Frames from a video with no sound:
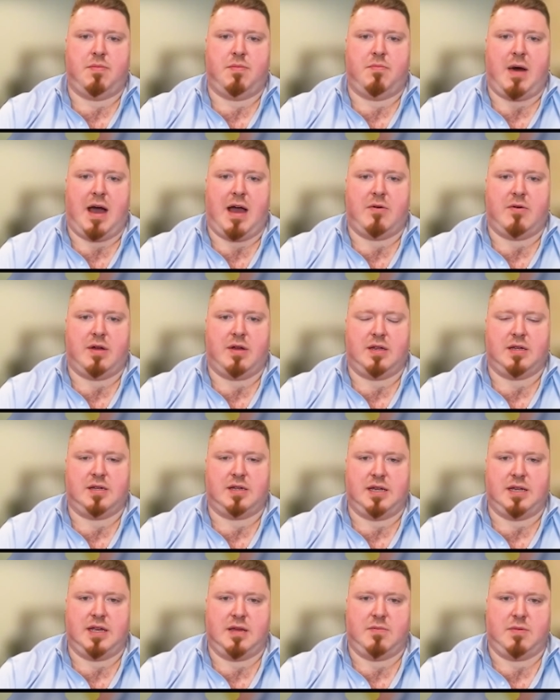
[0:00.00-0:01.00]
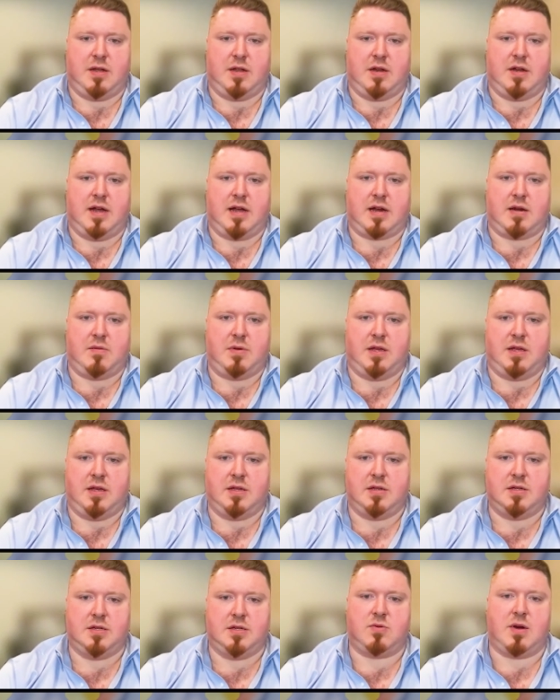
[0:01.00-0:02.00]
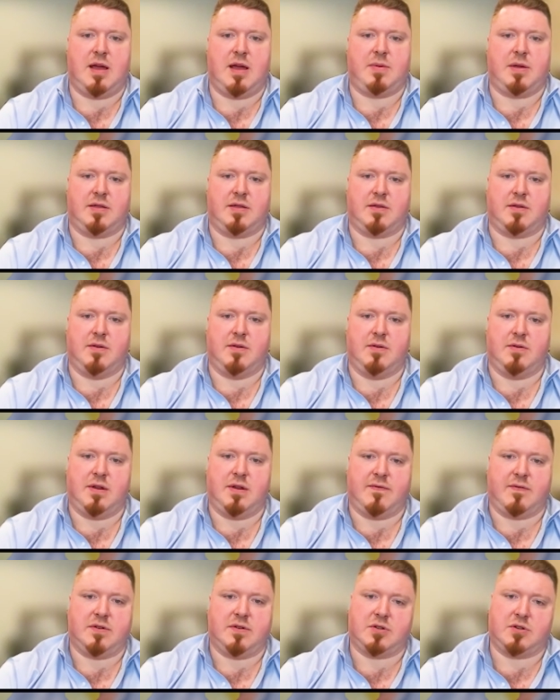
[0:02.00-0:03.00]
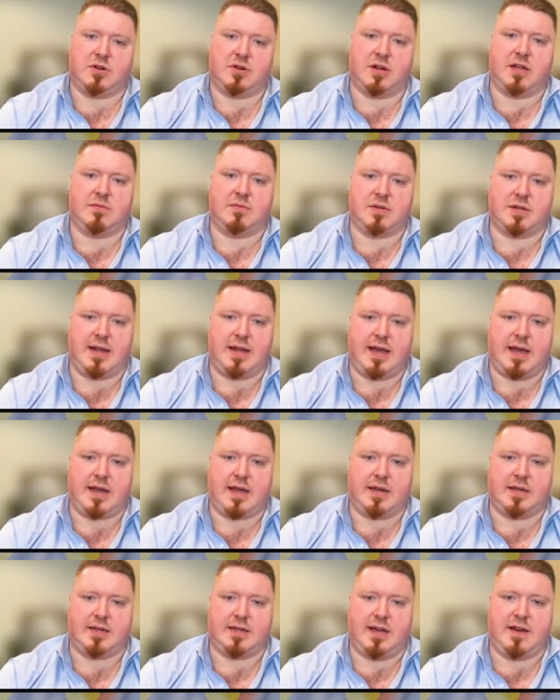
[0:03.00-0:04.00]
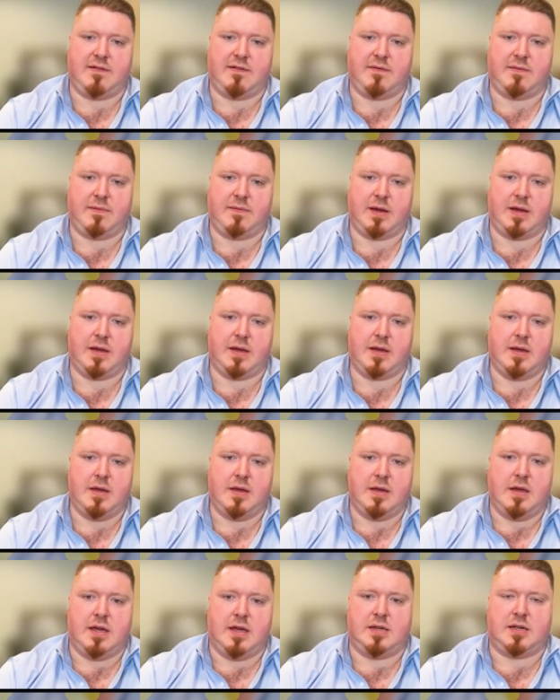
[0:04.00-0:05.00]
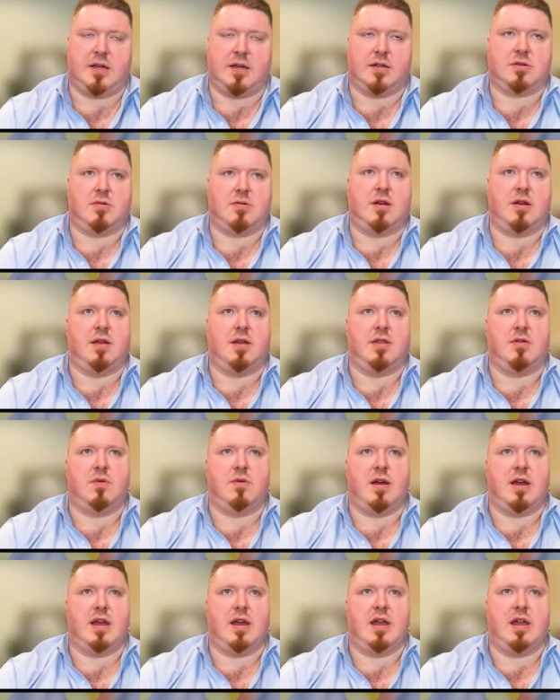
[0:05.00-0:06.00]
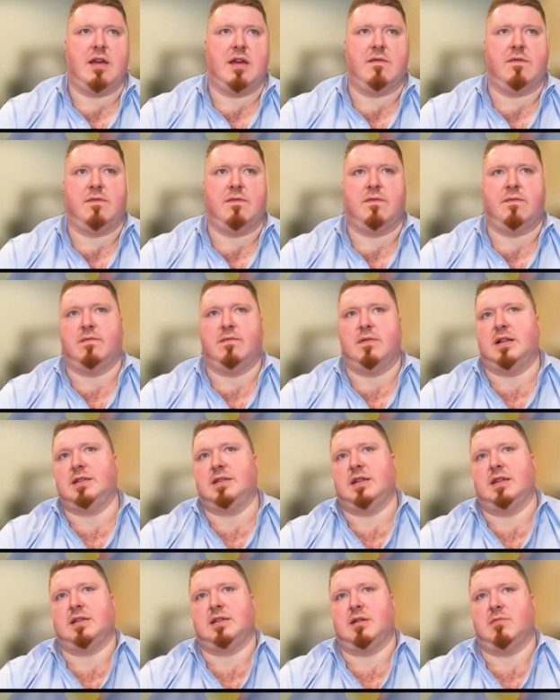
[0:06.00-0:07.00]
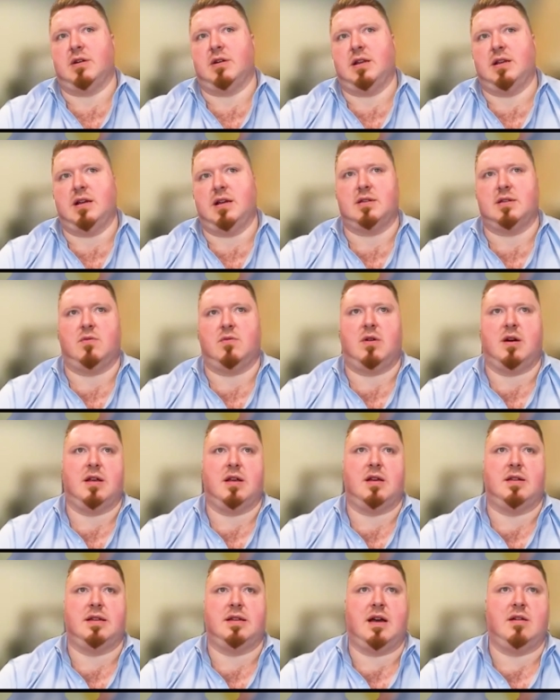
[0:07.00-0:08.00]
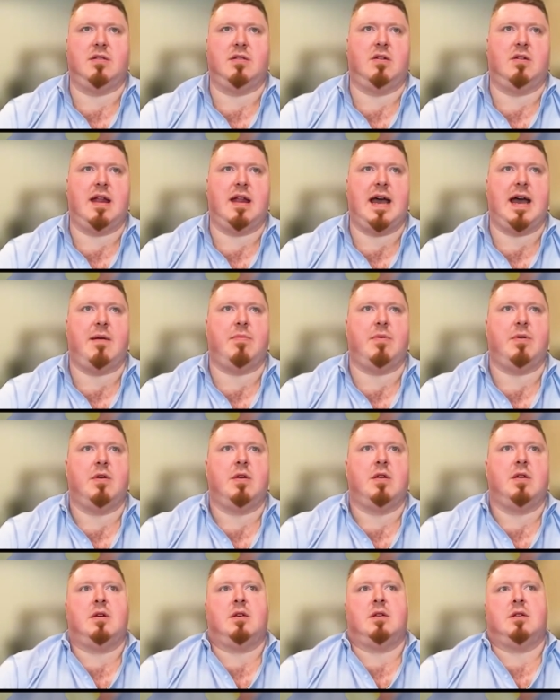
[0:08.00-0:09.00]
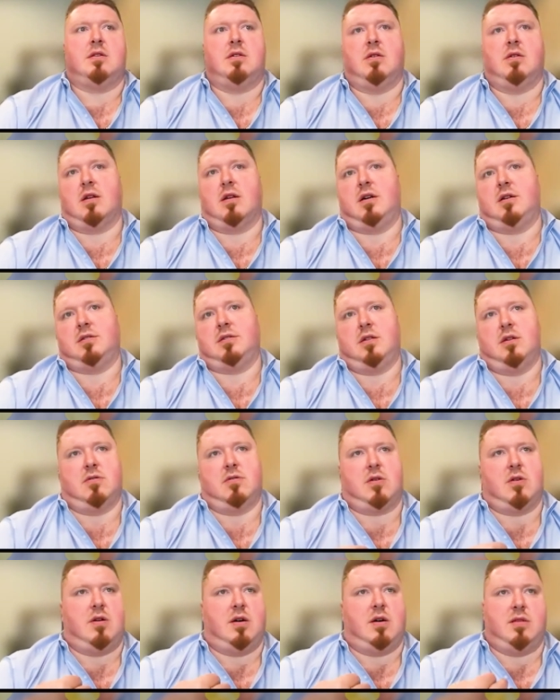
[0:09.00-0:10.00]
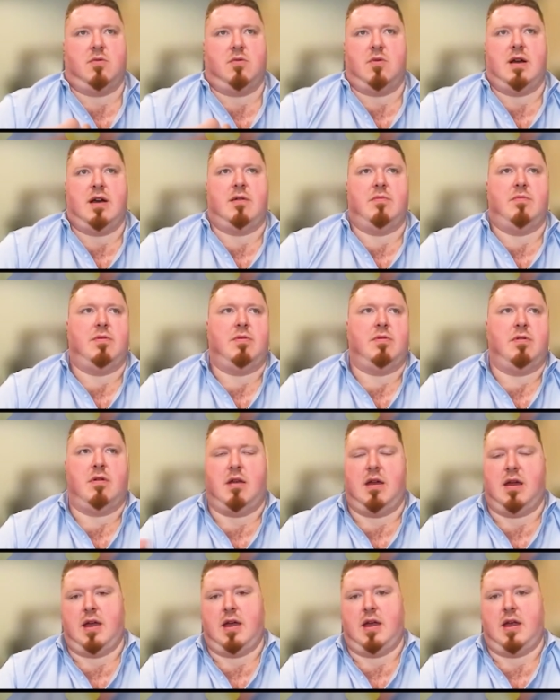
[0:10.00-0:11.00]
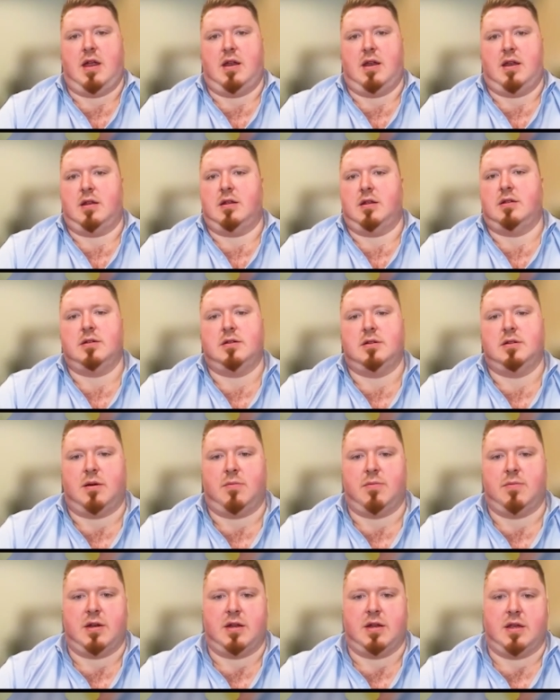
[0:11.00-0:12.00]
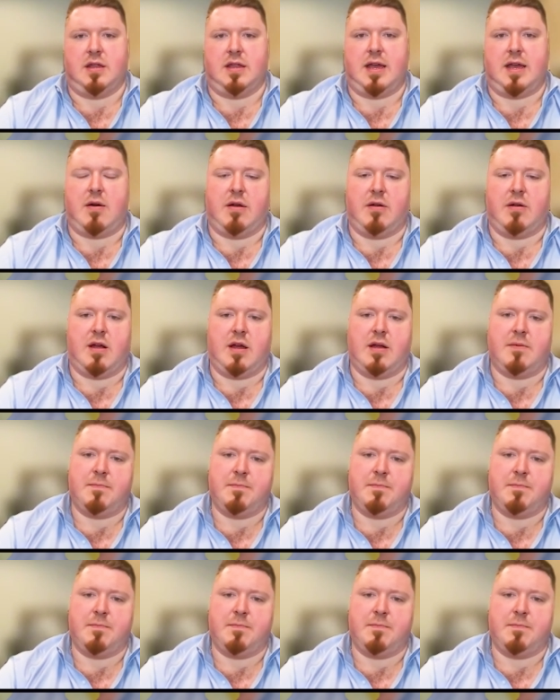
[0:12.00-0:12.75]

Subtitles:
buy what you see, but you're not going to be swiping through different streams and that kind of stuff. But it's also another way if, let's say, somebody doesn't want to download an app, you can also go on the web and jump into it that way, right?